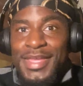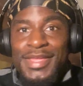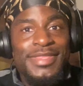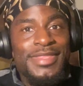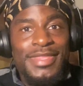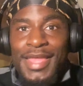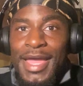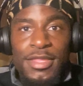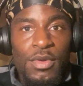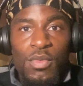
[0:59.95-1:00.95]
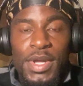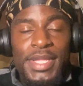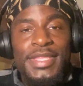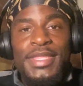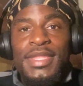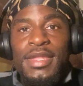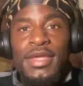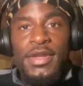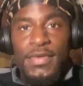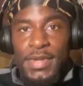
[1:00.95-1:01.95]
is not the one,
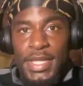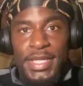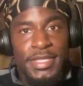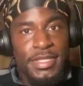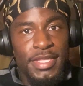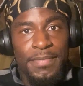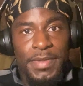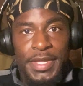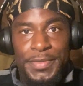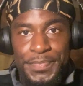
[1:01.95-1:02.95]
literally simply.